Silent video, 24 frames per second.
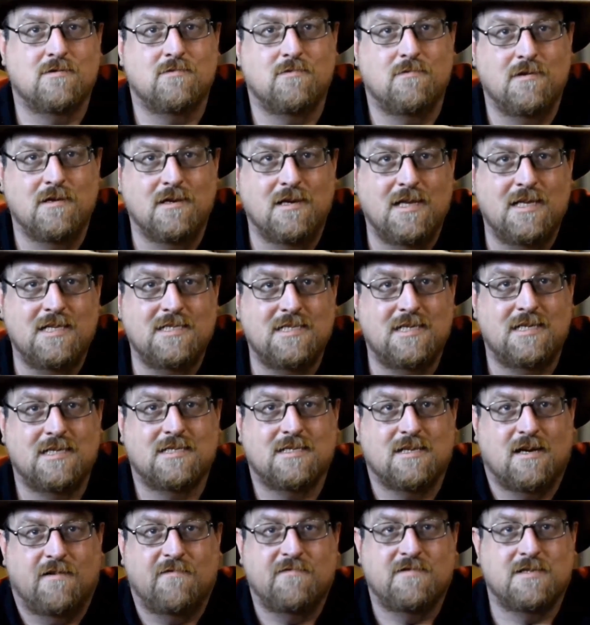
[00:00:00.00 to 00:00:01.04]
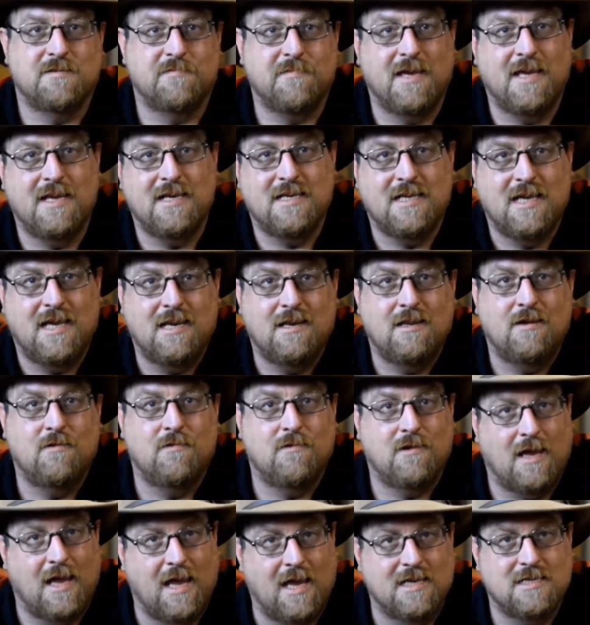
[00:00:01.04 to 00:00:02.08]
It's real easy to service and maintain.
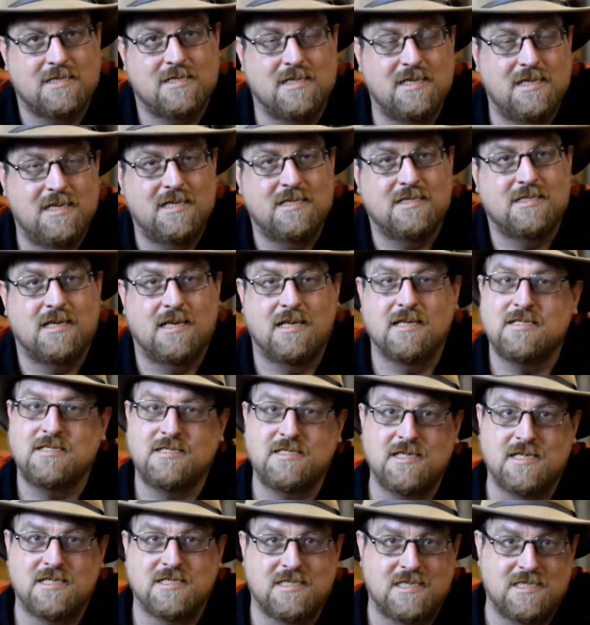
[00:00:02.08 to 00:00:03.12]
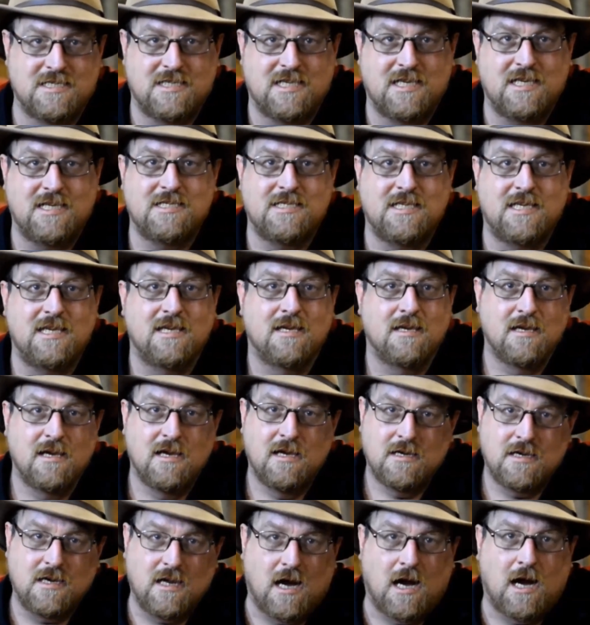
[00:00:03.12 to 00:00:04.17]
It actually is, and it's just as easy
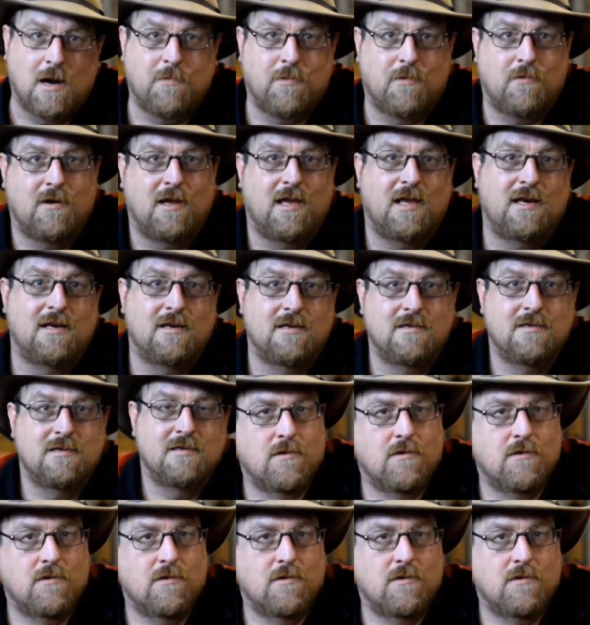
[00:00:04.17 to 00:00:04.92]
to operate.